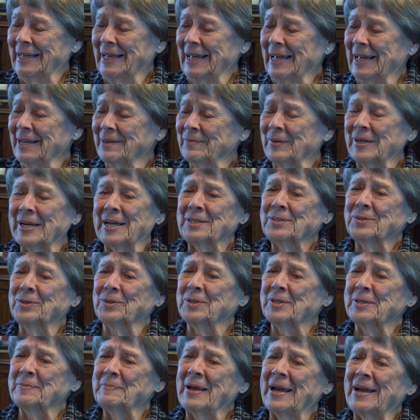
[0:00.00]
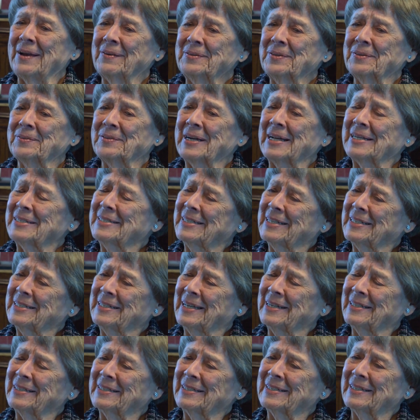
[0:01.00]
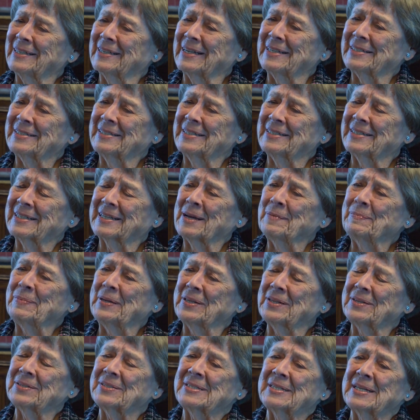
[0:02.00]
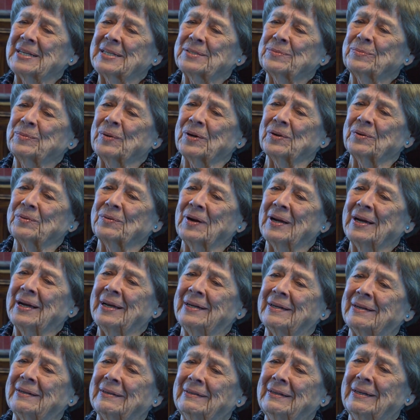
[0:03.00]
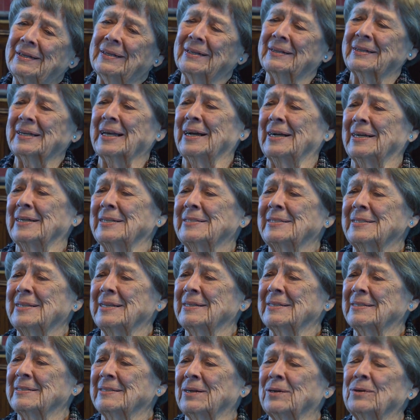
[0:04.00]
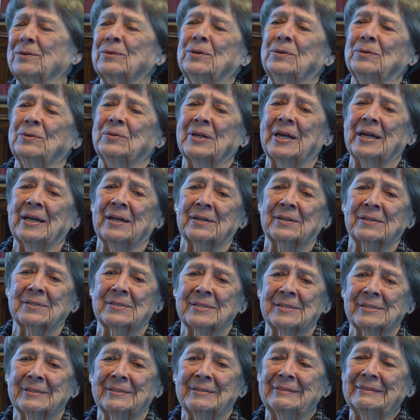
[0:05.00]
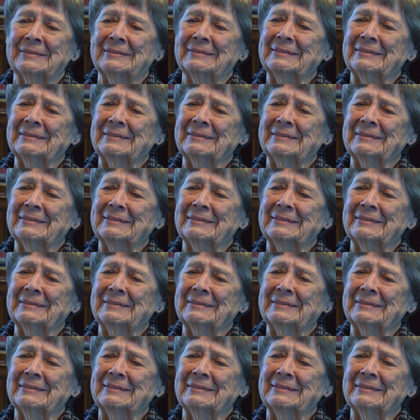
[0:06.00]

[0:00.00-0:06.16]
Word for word: And when I told them afterward, I said that, I said a couple of those things weren't right. And the guy says, "Oh, who cares?"